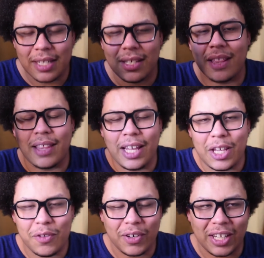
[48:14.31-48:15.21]
Thank you
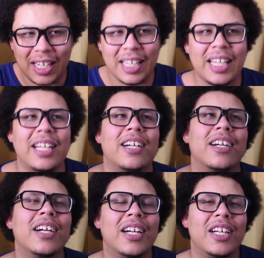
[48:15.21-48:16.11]
for getting here.
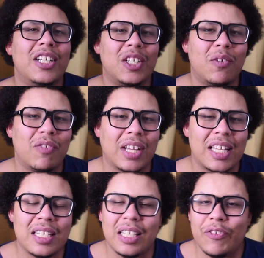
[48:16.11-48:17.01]
Don't forget to
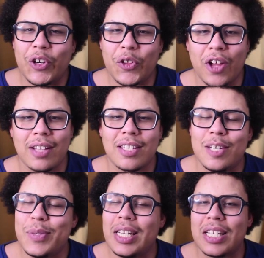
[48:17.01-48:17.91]
leave your thoughts and
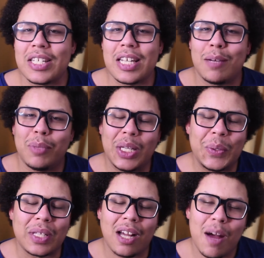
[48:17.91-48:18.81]
opinions down below in the
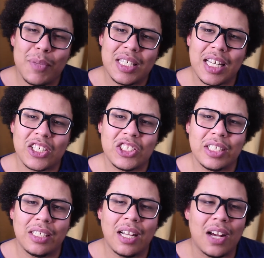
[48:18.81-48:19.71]
comment section.
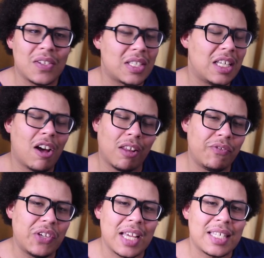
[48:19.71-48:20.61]
I'll see all of you
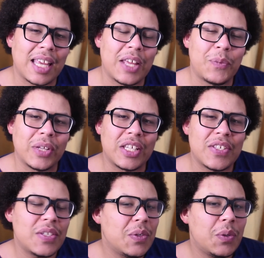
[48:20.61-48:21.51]
guys again really
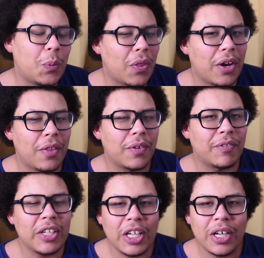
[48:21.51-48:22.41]
soon with another
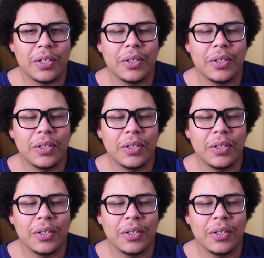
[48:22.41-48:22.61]
video.